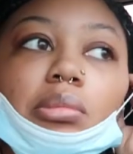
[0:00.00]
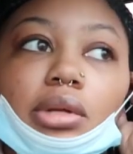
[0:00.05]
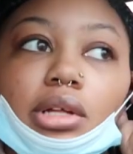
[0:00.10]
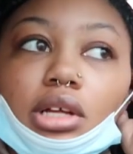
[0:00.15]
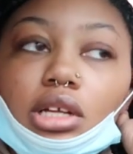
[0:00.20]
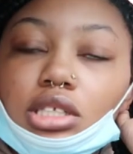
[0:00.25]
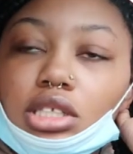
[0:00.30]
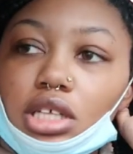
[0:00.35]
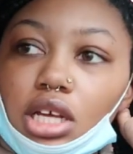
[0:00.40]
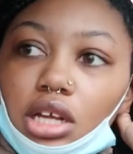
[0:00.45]

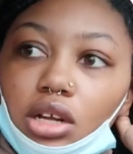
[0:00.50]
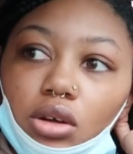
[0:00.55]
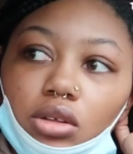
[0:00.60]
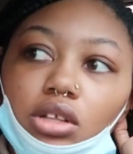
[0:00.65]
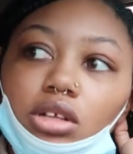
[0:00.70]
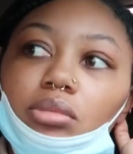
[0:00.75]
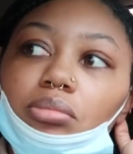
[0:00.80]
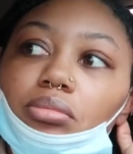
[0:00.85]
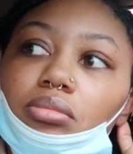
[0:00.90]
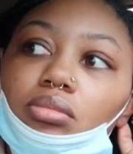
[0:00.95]
It said on
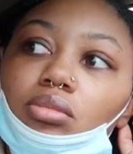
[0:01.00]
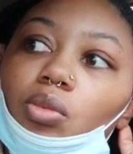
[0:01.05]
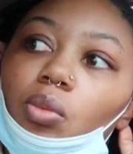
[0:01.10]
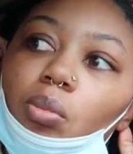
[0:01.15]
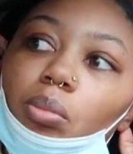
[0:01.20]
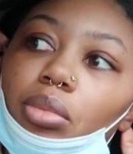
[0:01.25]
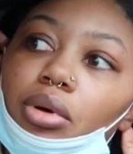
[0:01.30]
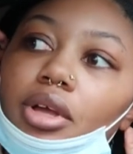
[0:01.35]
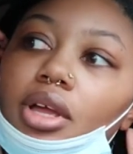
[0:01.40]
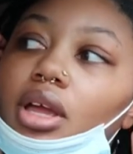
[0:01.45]
the
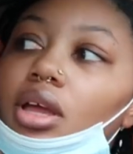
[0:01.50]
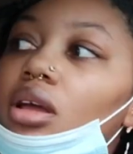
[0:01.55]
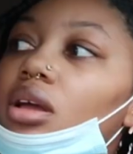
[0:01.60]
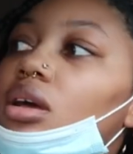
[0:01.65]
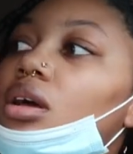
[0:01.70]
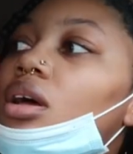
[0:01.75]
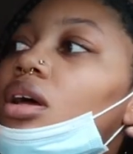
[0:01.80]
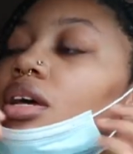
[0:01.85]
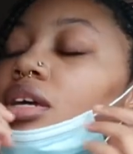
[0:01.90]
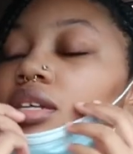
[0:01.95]
booking
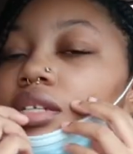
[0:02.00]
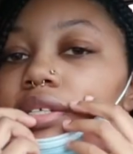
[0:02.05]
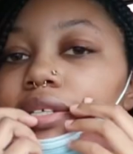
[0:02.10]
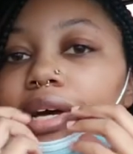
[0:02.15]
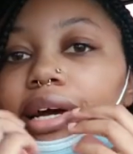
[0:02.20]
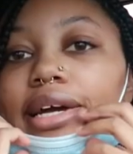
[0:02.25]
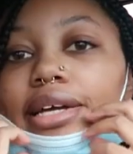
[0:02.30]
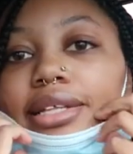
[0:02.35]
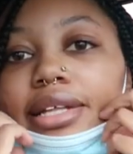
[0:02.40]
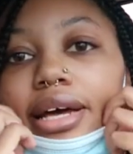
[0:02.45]

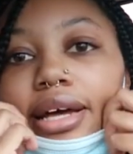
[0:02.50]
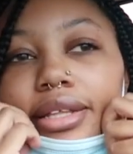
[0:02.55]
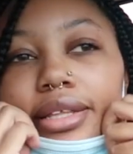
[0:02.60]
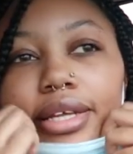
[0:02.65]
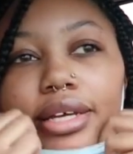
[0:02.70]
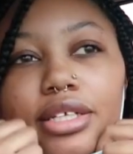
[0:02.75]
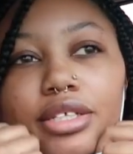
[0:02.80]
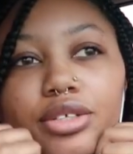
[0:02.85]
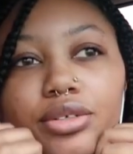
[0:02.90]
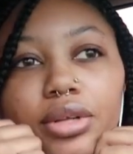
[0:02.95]
site that
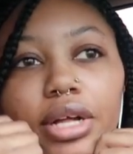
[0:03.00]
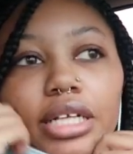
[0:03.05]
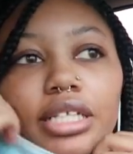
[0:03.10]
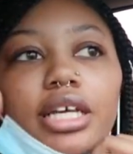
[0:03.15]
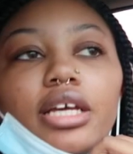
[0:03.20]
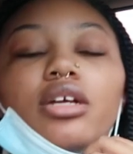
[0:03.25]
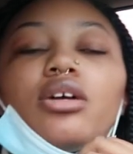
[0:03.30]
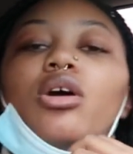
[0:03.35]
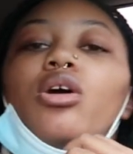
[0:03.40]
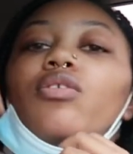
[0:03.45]
they do like
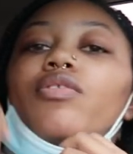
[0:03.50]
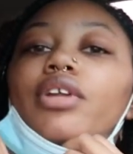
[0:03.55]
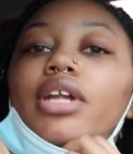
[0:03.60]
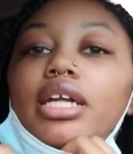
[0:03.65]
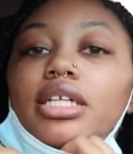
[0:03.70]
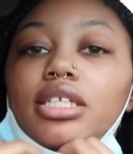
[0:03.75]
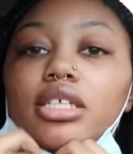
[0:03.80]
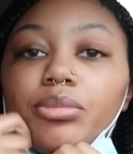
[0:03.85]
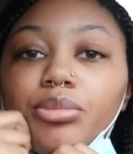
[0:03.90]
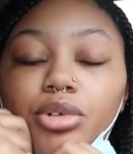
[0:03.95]
take
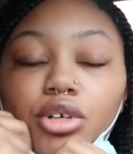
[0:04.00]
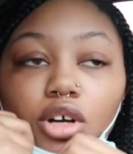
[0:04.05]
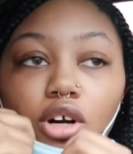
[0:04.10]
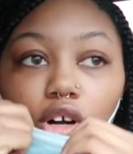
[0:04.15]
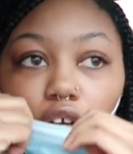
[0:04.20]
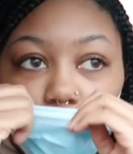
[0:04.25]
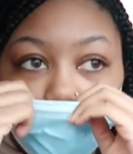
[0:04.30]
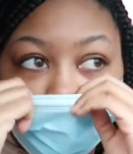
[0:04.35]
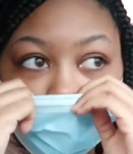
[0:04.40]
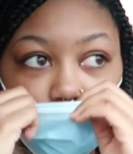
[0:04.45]
COVID-19
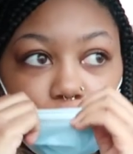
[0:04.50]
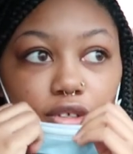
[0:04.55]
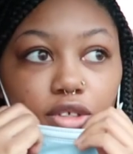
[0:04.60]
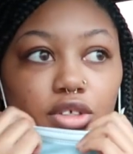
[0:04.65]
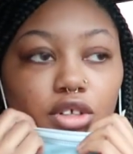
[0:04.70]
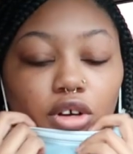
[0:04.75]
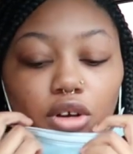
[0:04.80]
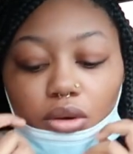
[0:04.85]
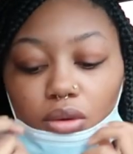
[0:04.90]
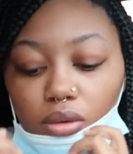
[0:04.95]
precautions,
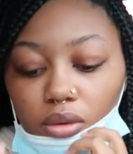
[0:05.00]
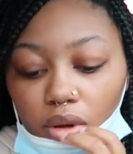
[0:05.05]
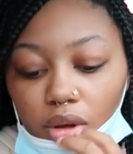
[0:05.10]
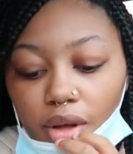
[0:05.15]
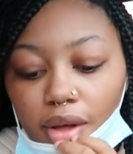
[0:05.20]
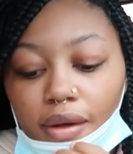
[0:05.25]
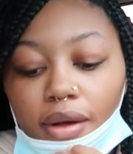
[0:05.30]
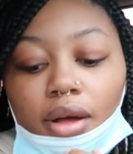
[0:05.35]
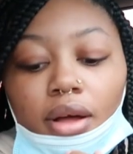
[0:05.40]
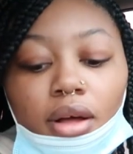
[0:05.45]
so
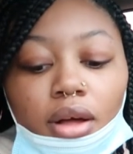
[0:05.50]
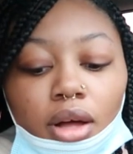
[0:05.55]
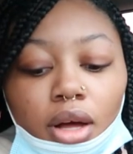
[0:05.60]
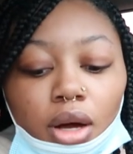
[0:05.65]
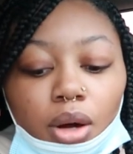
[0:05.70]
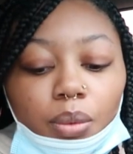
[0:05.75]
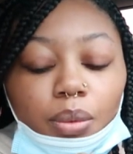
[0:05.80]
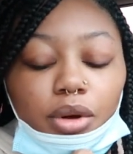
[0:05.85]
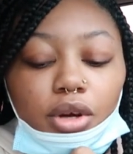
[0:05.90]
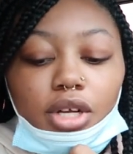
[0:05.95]

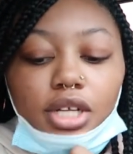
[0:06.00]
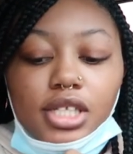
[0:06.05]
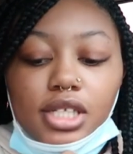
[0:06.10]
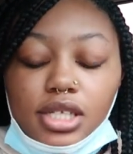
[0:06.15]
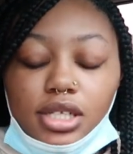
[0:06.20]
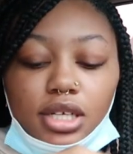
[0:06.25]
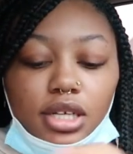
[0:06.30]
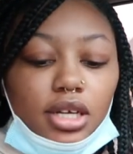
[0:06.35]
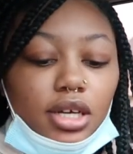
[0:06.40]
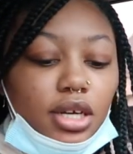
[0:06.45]
we're gonna
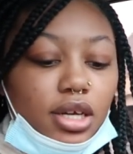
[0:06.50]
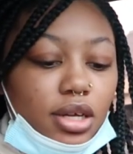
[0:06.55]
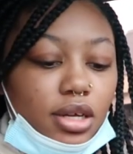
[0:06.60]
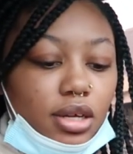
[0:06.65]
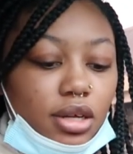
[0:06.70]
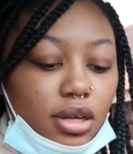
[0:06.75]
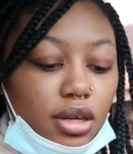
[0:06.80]
see.